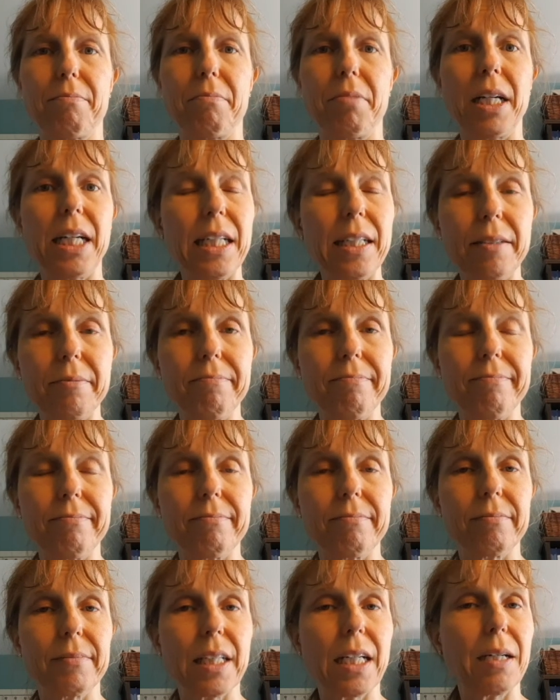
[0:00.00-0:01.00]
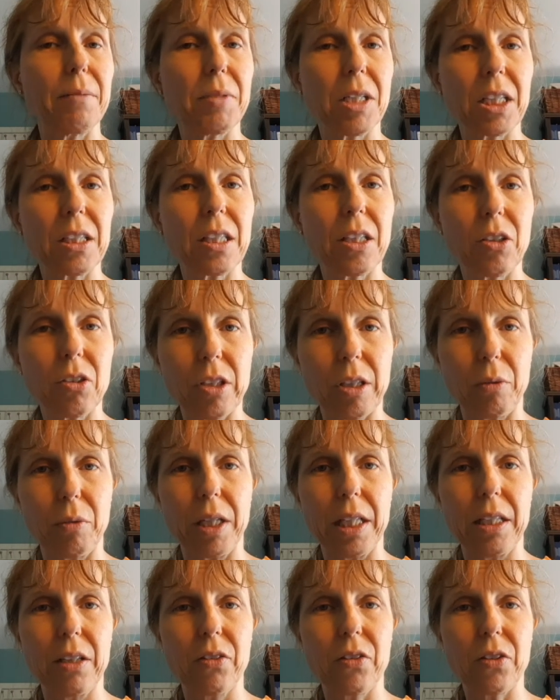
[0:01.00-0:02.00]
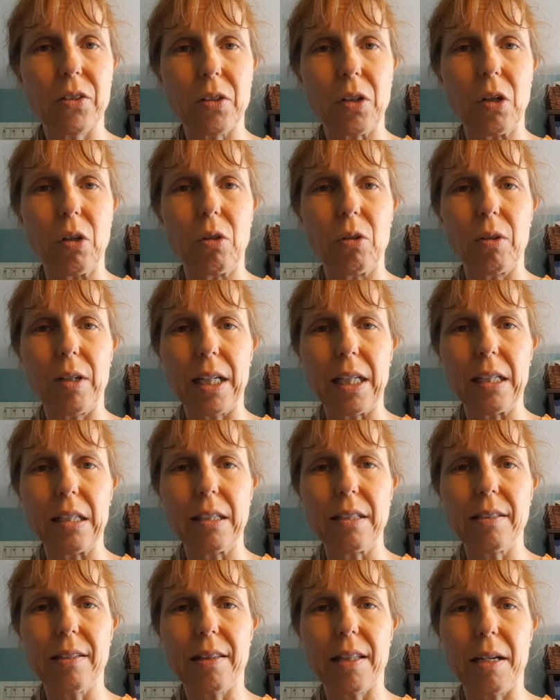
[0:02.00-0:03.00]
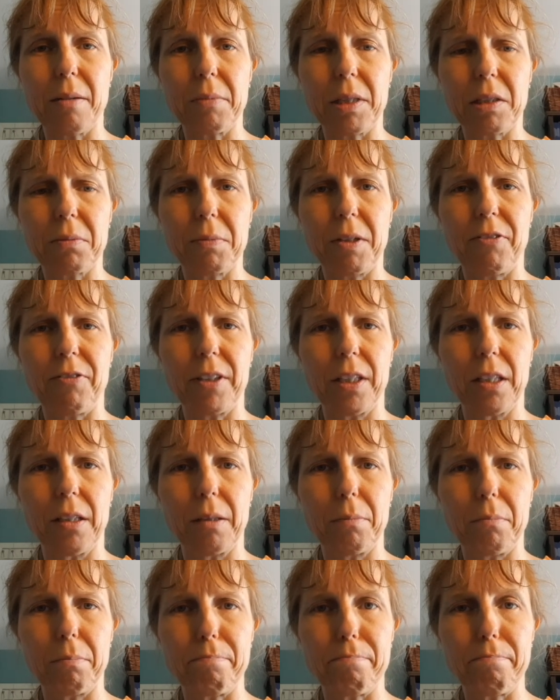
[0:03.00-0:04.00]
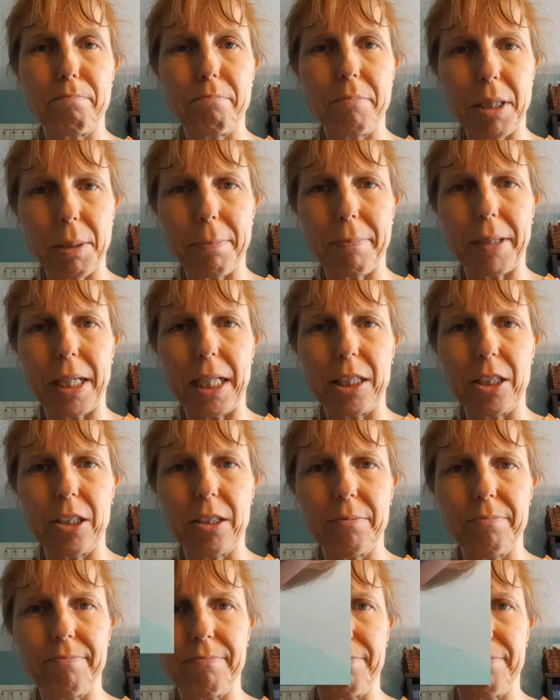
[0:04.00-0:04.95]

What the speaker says: But I'm not the only one, so at least that makes me feel a bit better.